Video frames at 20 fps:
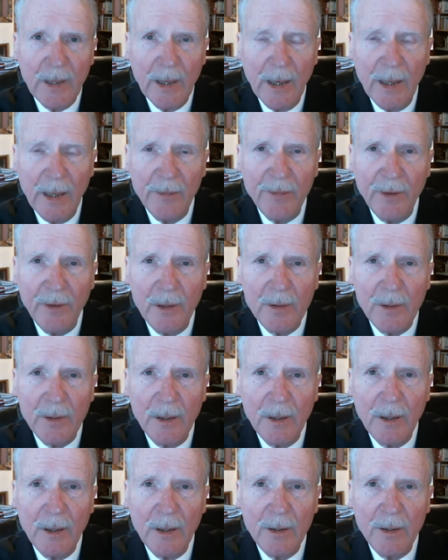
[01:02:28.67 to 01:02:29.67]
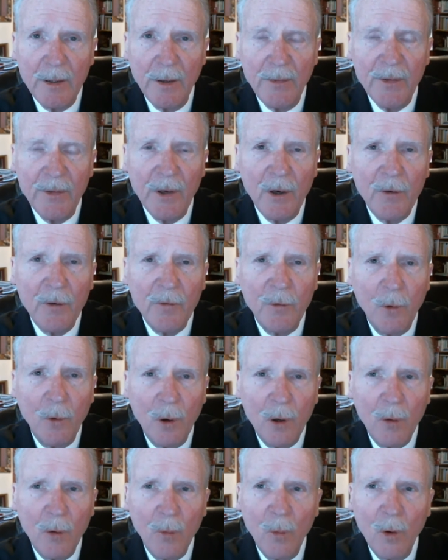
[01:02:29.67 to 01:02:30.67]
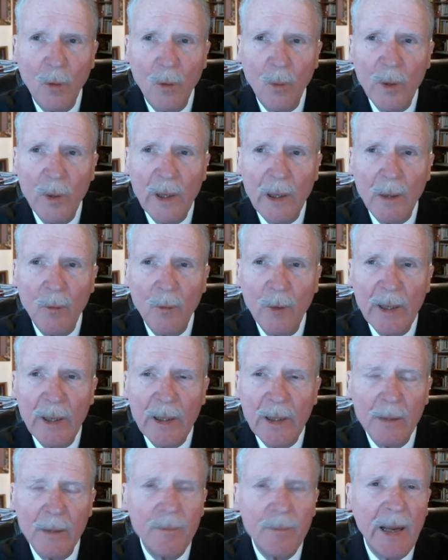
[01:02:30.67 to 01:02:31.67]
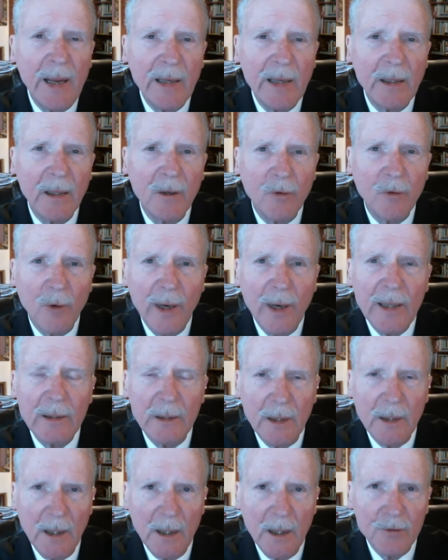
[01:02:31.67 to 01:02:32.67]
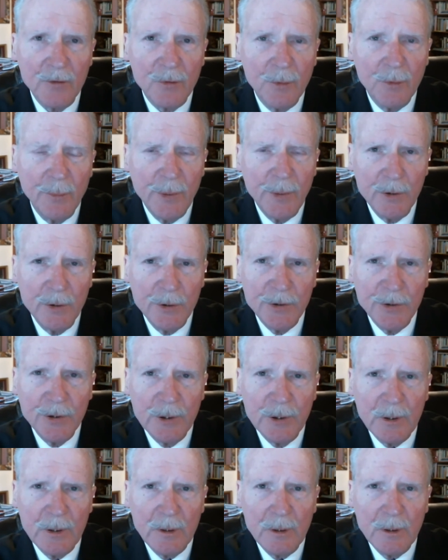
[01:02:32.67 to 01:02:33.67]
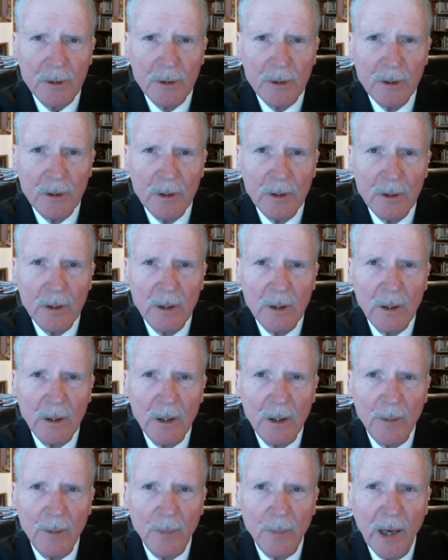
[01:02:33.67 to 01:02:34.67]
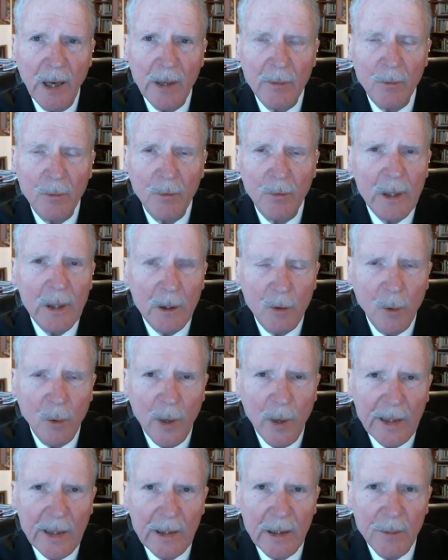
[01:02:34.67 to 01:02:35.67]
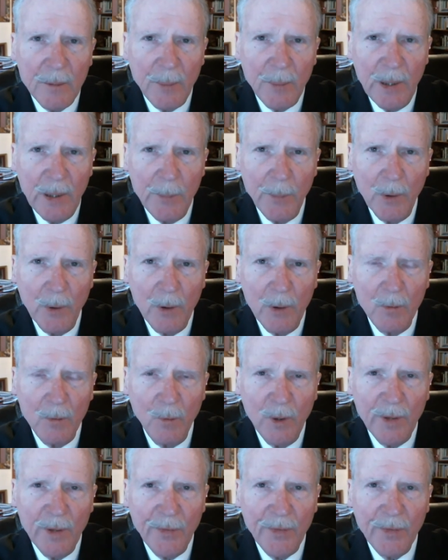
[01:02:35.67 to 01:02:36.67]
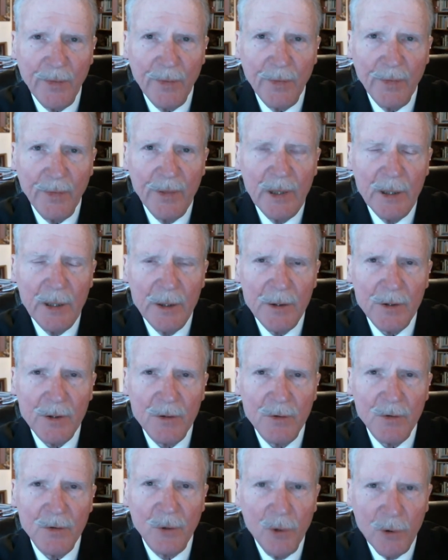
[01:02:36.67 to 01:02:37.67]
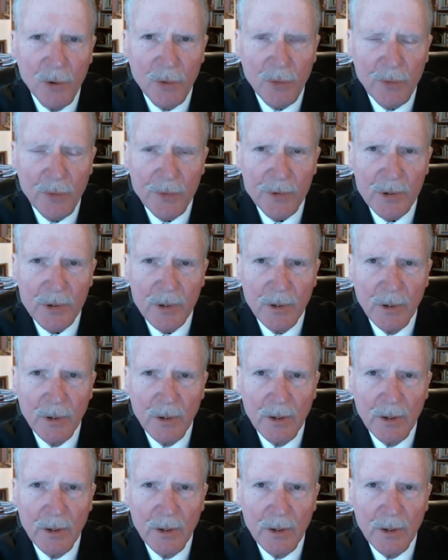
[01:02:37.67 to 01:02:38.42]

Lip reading: And therefore, we can make a great contribution by reacquainting people with these truths,